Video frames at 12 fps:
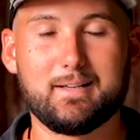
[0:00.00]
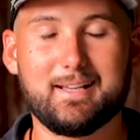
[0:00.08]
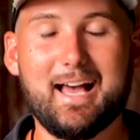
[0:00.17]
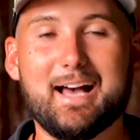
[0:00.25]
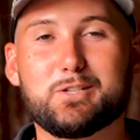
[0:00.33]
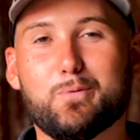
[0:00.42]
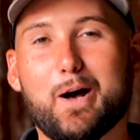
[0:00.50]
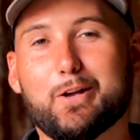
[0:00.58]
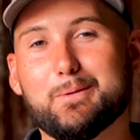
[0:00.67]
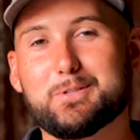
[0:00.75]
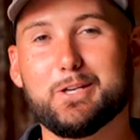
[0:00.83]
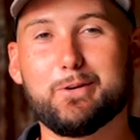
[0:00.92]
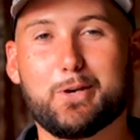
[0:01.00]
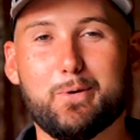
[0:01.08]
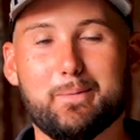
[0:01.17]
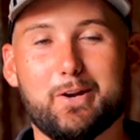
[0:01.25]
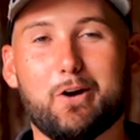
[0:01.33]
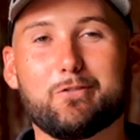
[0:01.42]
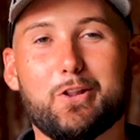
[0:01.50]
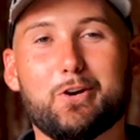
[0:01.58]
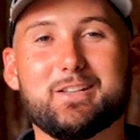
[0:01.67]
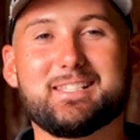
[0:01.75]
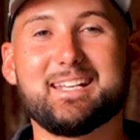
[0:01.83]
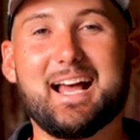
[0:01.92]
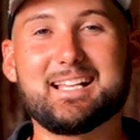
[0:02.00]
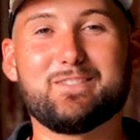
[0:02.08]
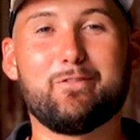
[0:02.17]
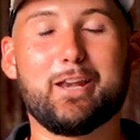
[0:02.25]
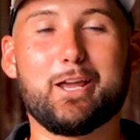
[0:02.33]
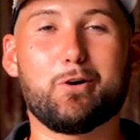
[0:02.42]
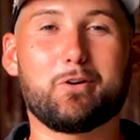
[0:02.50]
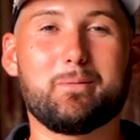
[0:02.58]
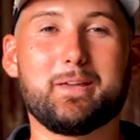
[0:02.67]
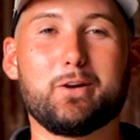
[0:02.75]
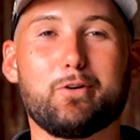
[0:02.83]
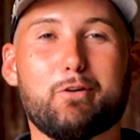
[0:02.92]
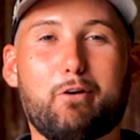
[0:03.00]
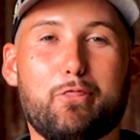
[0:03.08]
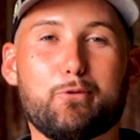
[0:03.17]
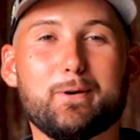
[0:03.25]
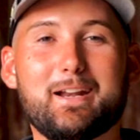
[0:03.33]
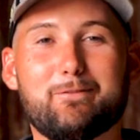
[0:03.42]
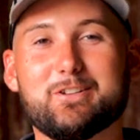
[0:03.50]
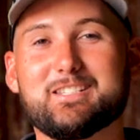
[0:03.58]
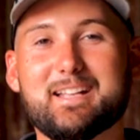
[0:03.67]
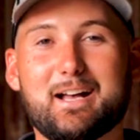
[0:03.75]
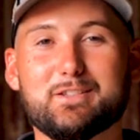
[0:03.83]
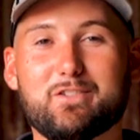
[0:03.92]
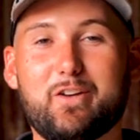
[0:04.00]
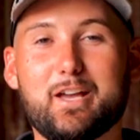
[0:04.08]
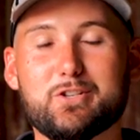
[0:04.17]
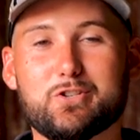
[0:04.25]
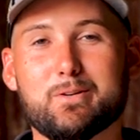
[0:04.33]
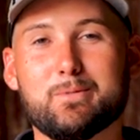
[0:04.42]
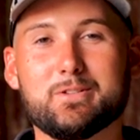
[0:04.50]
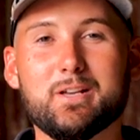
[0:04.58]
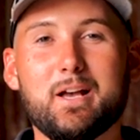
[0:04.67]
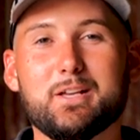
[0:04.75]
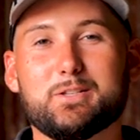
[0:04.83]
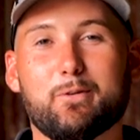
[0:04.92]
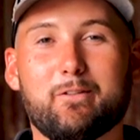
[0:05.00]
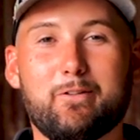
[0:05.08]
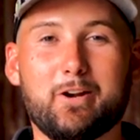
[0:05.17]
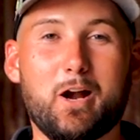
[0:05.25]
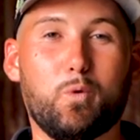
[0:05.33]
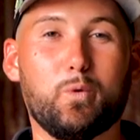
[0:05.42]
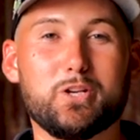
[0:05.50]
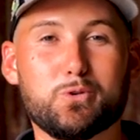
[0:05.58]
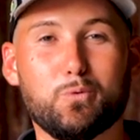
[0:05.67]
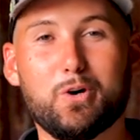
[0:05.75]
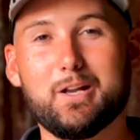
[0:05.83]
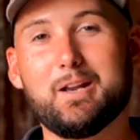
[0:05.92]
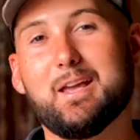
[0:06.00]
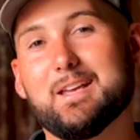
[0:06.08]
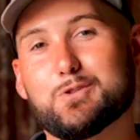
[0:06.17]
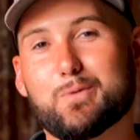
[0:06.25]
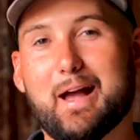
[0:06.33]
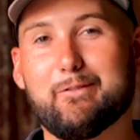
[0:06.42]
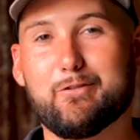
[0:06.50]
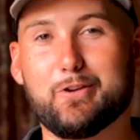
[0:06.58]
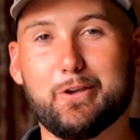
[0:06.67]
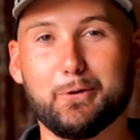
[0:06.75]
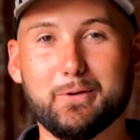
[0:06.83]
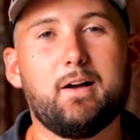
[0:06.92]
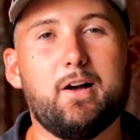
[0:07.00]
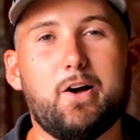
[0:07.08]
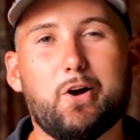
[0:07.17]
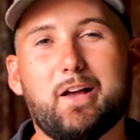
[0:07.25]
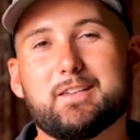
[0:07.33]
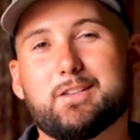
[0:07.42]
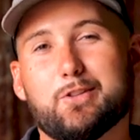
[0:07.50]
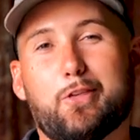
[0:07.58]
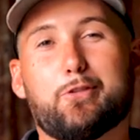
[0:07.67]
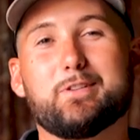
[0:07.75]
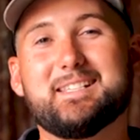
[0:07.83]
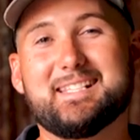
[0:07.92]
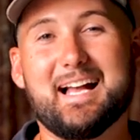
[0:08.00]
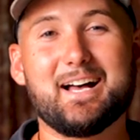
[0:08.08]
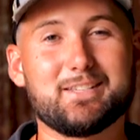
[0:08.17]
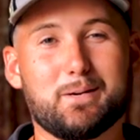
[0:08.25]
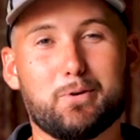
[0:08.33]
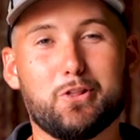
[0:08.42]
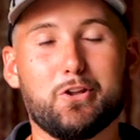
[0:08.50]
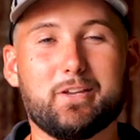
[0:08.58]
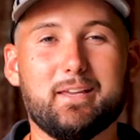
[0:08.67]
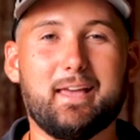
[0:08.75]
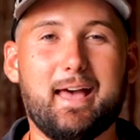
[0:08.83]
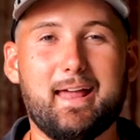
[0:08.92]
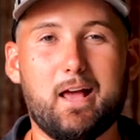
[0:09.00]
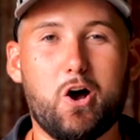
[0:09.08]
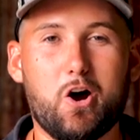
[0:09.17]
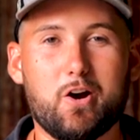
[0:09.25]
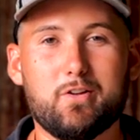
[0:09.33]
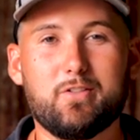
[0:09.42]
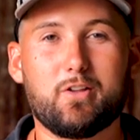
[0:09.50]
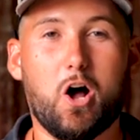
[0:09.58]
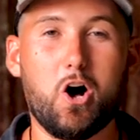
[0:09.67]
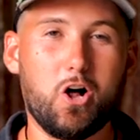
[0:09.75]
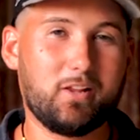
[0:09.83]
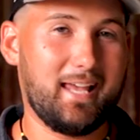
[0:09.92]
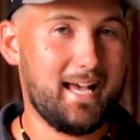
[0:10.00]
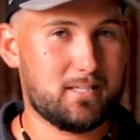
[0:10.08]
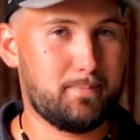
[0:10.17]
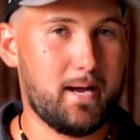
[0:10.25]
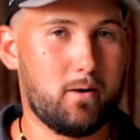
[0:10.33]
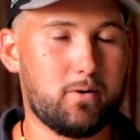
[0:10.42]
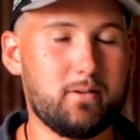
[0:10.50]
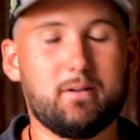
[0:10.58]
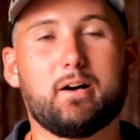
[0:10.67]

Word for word: Guys, welcome to Equipment Overload. In tonight's video, we're gonna be going over three different styles of hedge trimmers so we can figure out which one is right for you. Okay, so the three styles that we're looking at are all gas powered.